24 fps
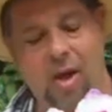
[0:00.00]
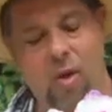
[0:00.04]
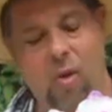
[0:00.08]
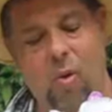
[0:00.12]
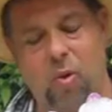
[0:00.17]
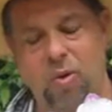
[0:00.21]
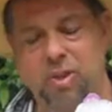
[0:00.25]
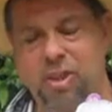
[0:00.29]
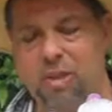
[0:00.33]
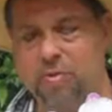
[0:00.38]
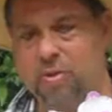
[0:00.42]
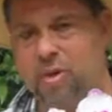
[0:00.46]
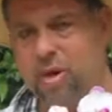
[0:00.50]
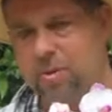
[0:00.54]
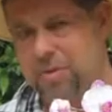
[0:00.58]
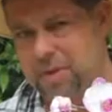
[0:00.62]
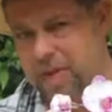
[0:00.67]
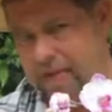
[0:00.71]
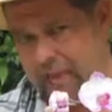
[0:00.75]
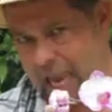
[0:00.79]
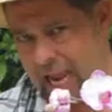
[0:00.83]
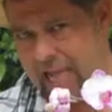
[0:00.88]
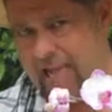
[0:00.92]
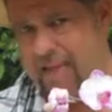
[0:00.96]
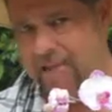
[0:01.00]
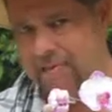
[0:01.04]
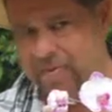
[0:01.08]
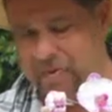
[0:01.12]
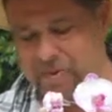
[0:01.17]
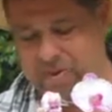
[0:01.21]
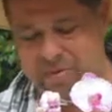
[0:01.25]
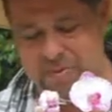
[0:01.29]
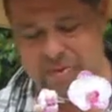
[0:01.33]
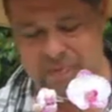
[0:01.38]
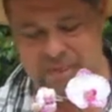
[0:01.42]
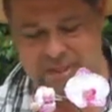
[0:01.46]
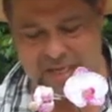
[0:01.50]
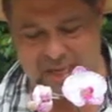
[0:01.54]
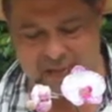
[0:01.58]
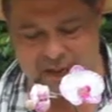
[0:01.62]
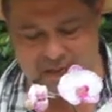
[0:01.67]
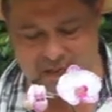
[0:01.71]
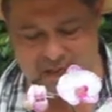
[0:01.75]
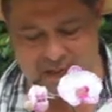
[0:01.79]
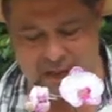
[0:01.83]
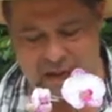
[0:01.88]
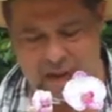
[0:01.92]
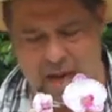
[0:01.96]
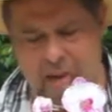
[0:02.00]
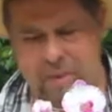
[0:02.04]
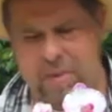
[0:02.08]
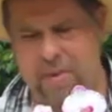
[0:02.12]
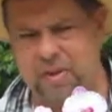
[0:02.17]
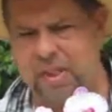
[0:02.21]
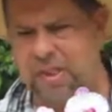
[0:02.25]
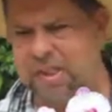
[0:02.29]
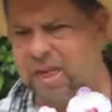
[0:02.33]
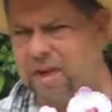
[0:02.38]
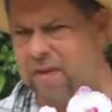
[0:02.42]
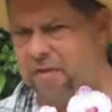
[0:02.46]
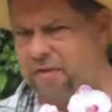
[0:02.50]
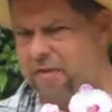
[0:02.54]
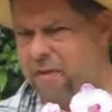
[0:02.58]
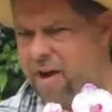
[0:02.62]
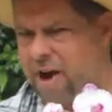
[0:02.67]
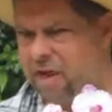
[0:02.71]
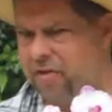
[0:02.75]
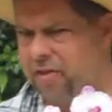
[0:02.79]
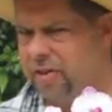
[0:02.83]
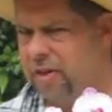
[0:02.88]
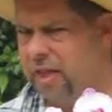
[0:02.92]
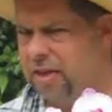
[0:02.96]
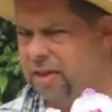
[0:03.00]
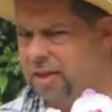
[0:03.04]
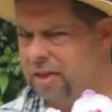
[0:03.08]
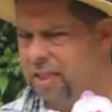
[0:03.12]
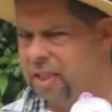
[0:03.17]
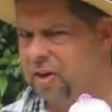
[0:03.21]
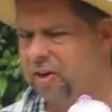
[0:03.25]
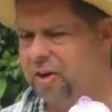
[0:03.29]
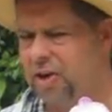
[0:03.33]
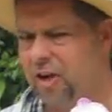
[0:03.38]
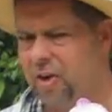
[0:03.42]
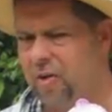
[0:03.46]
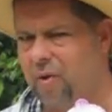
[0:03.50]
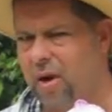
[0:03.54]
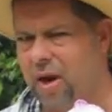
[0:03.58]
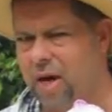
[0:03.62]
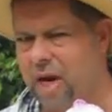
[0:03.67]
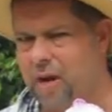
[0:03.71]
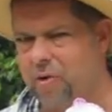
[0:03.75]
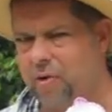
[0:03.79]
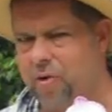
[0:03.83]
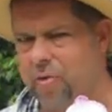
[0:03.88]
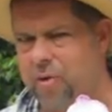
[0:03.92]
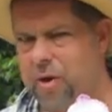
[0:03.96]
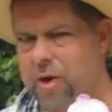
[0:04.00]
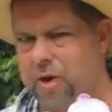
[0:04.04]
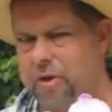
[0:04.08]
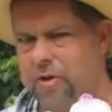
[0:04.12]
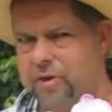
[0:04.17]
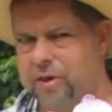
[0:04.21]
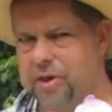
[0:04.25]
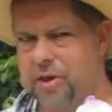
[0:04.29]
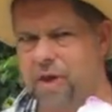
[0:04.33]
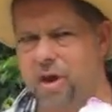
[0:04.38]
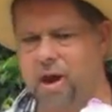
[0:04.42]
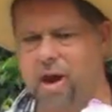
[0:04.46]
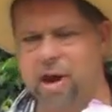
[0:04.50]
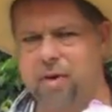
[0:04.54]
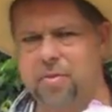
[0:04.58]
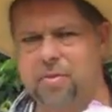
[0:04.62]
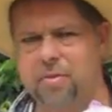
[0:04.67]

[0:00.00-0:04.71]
or sometimes they keep them for themselves, but then they find that they deteriorate over a period of time.